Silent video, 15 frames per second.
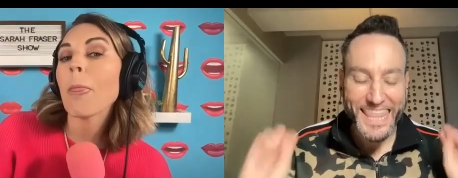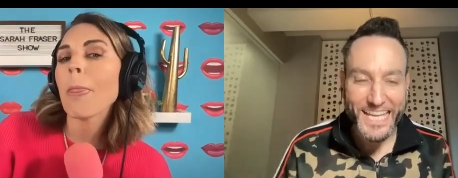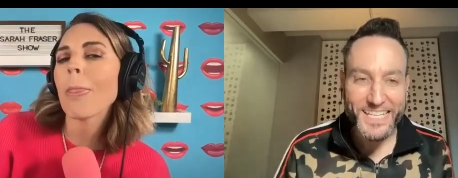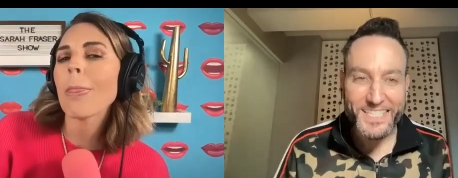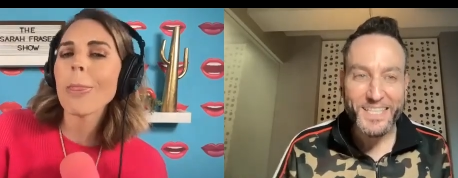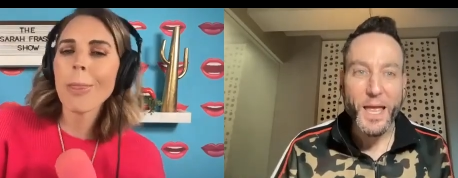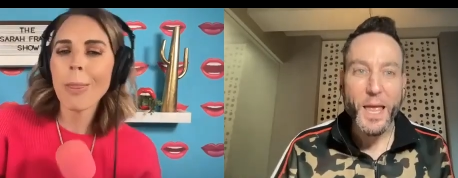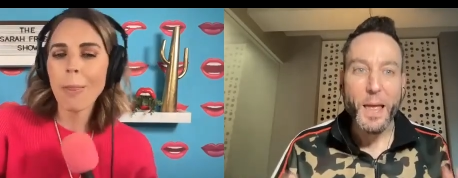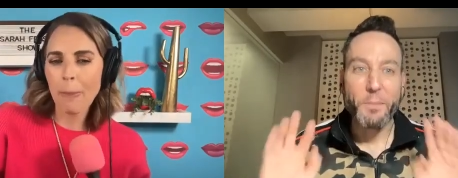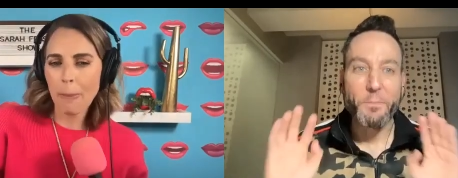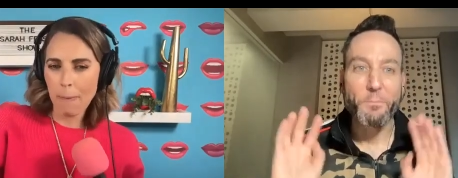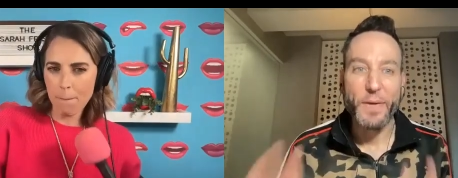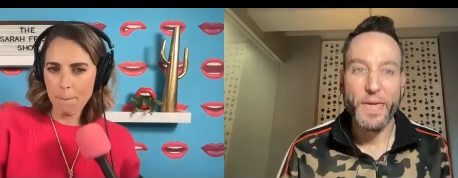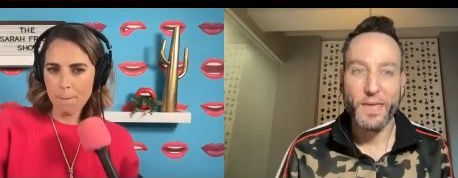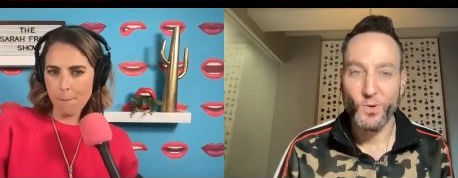Speaker 1: this
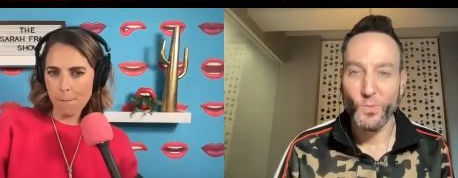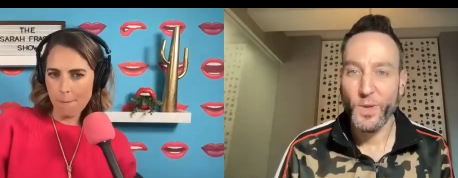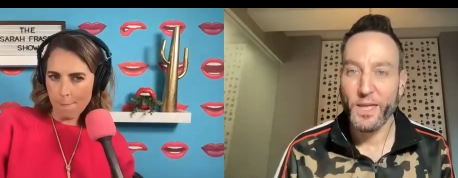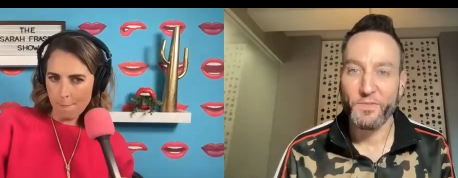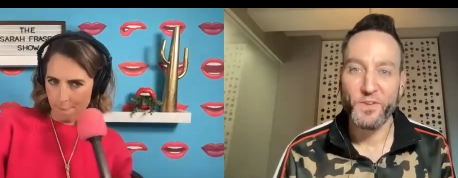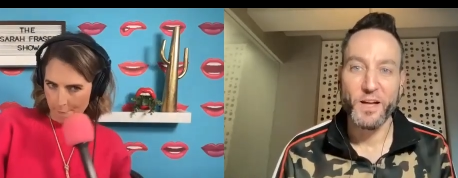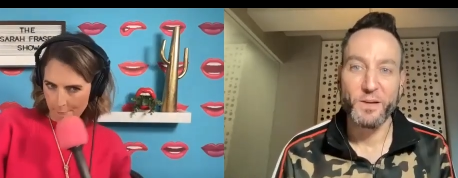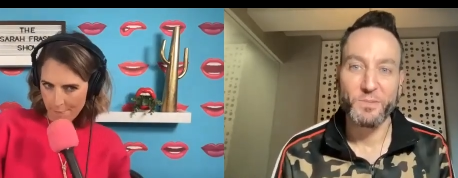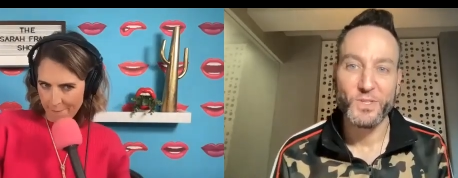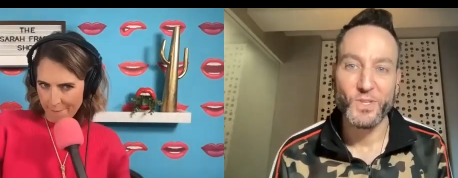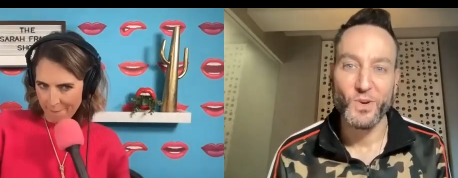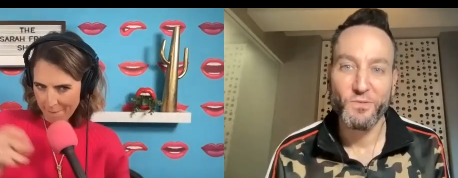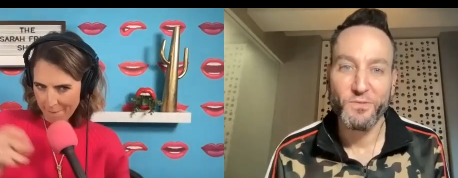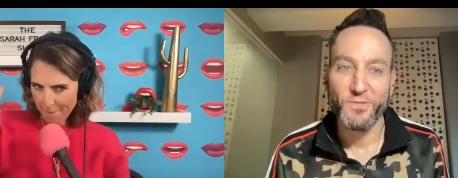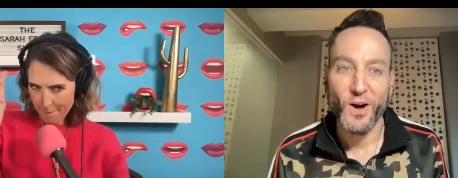big. We have come
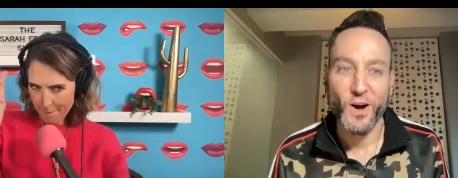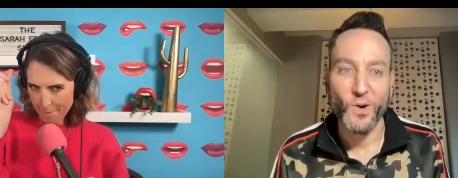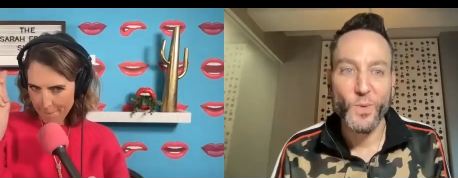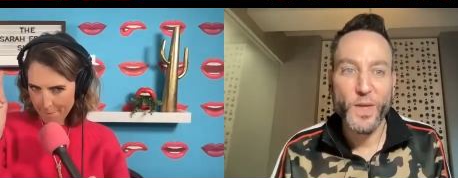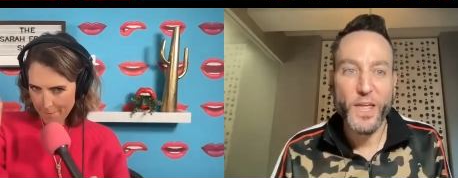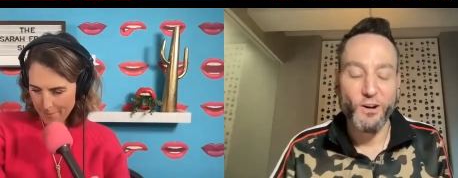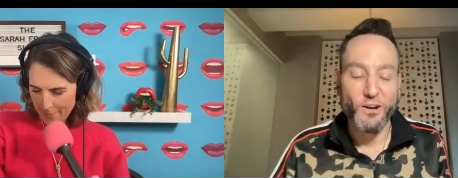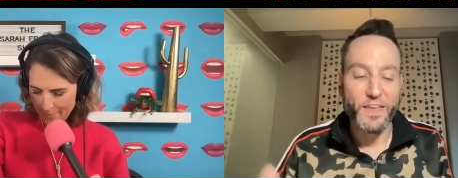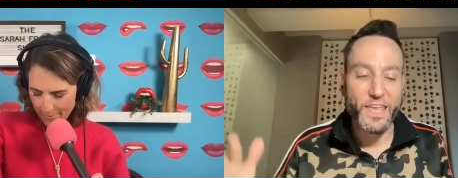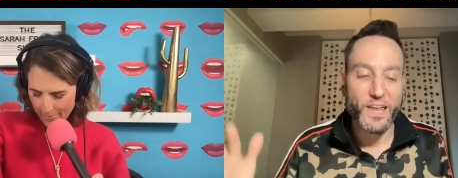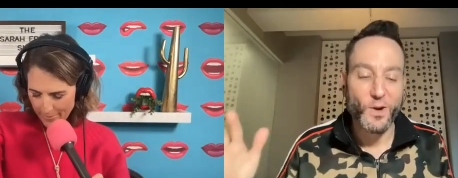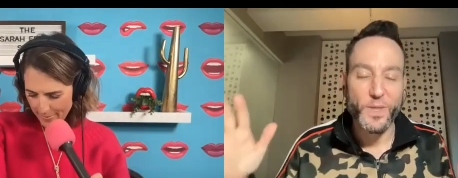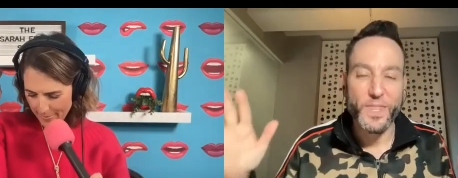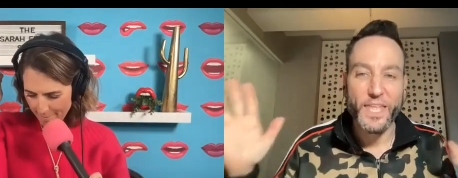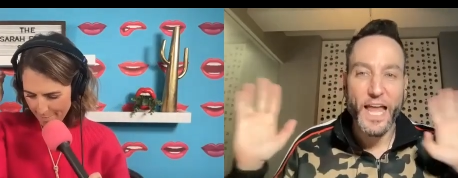so far. We are
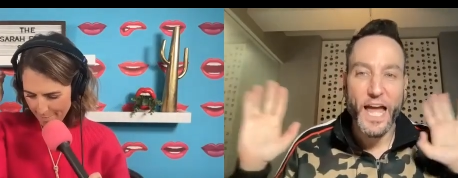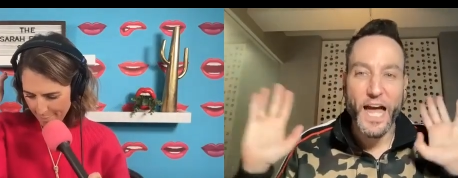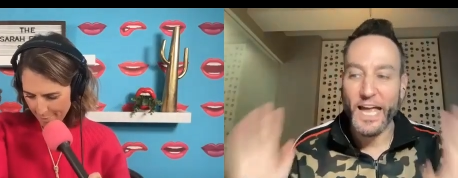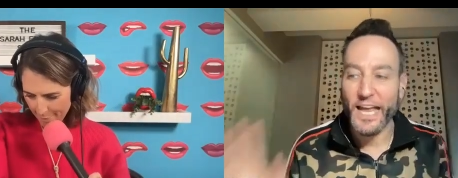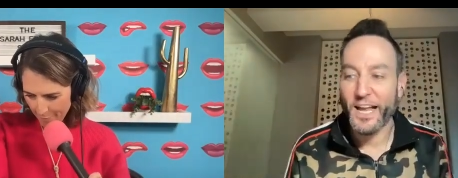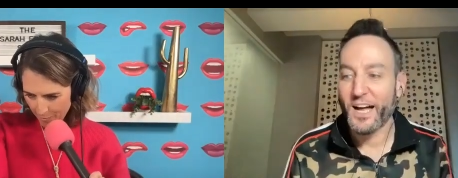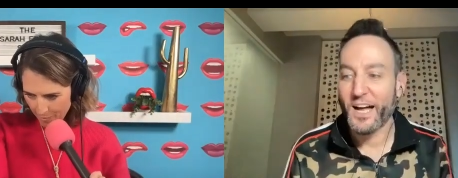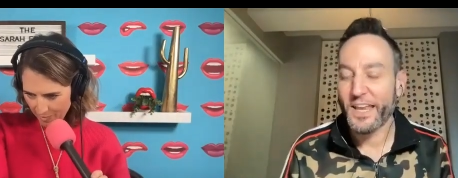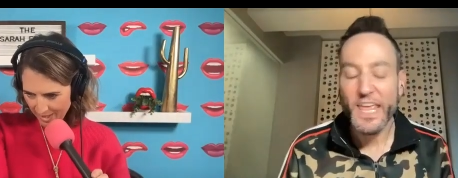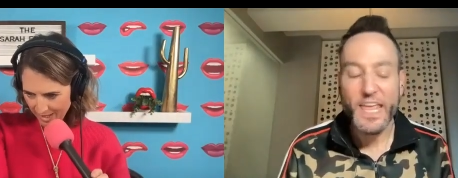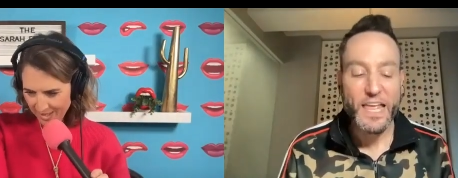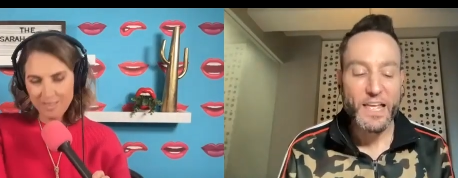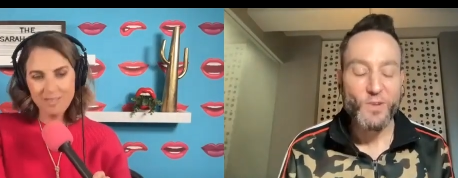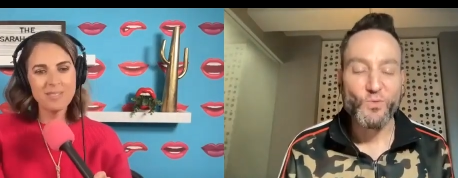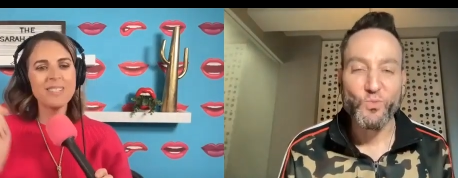here with an icon,
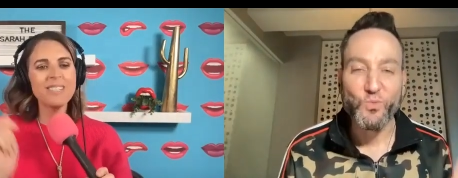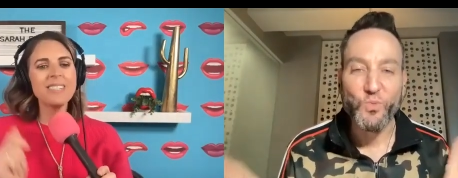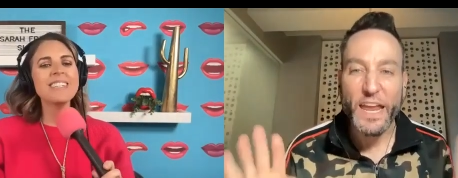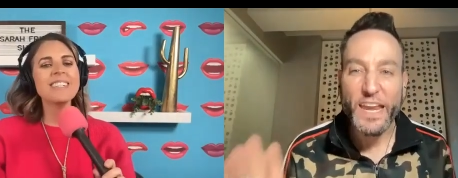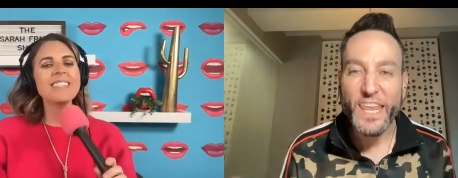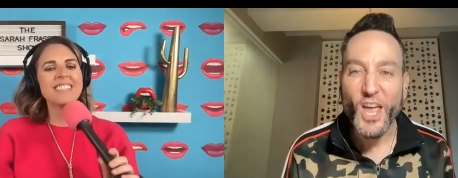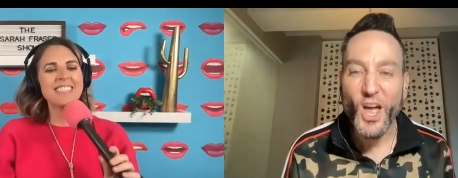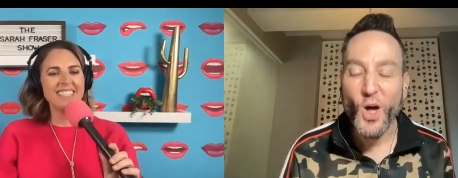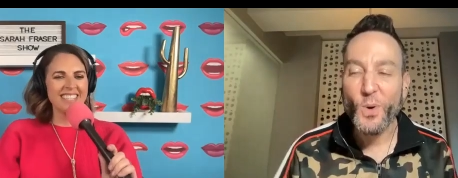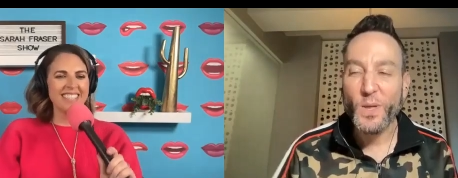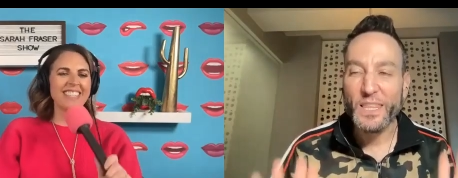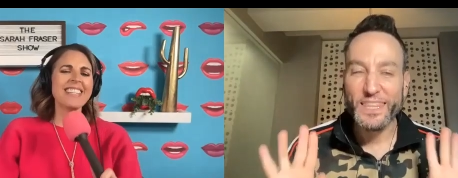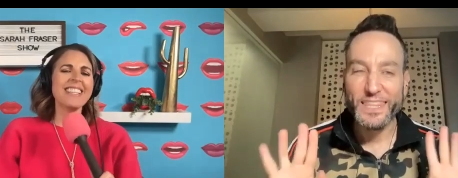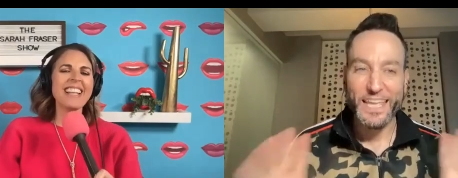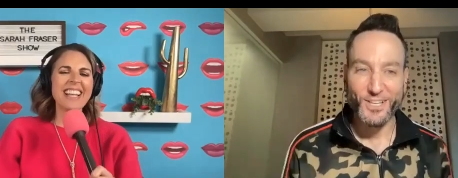
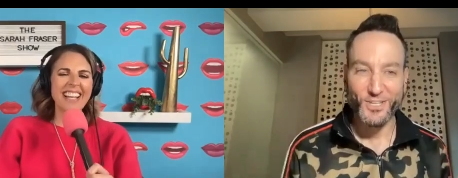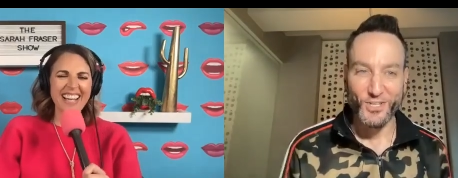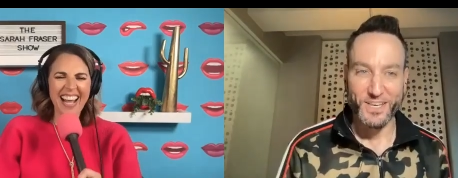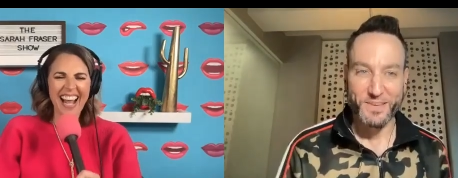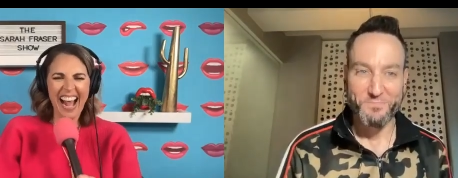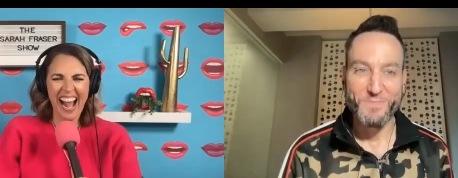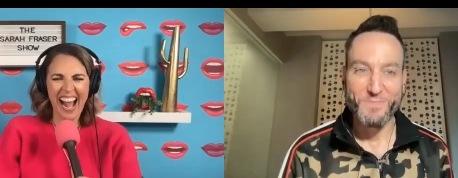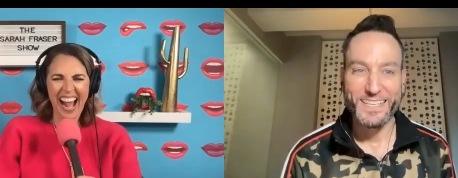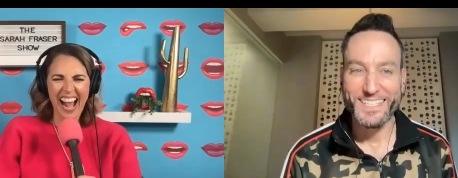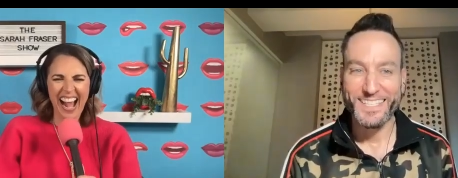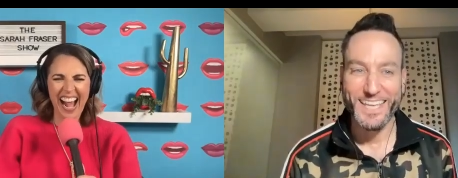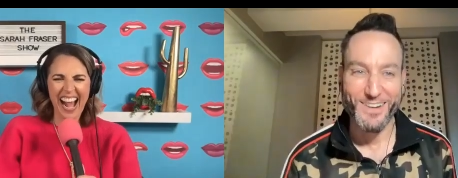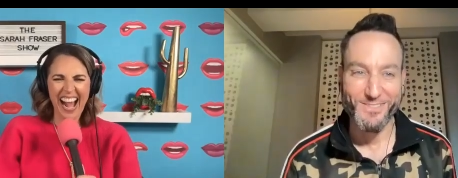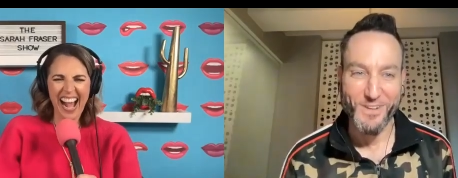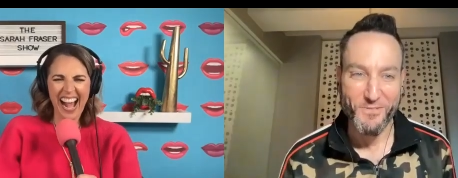radio legend,
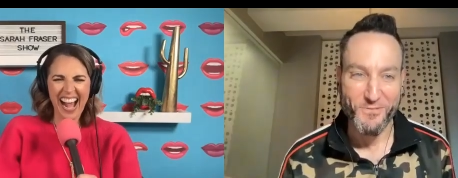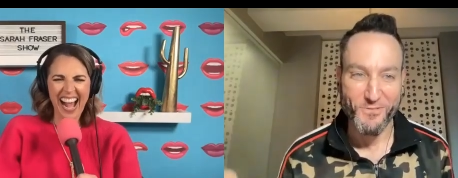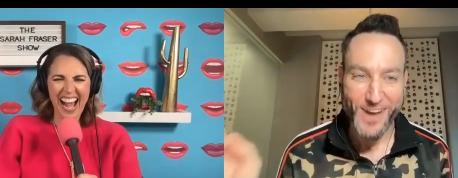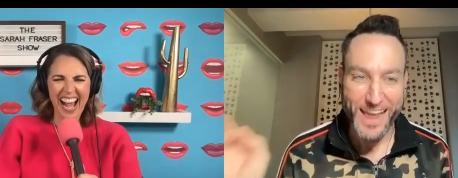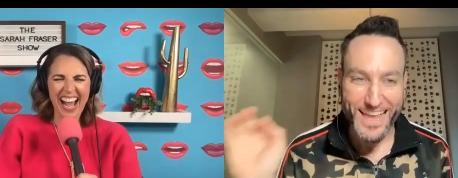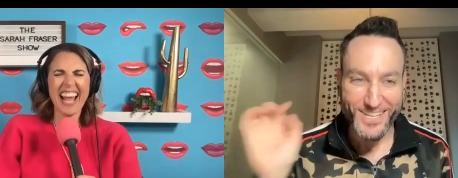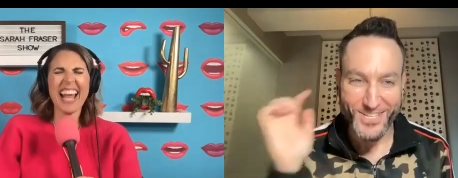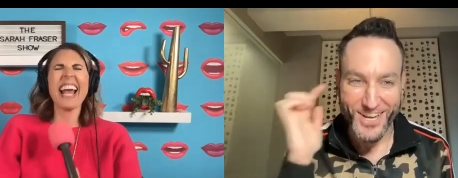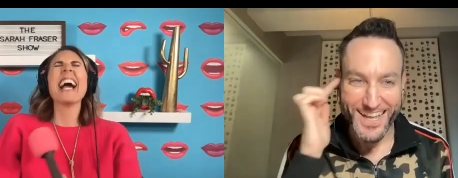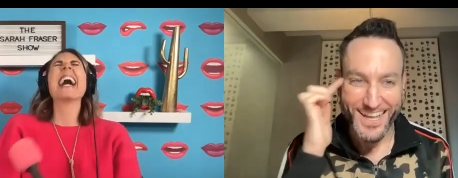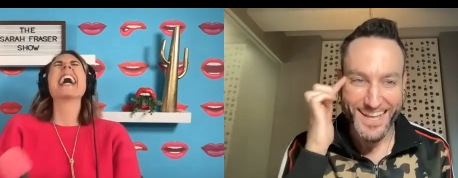Miss Sarah Fraser.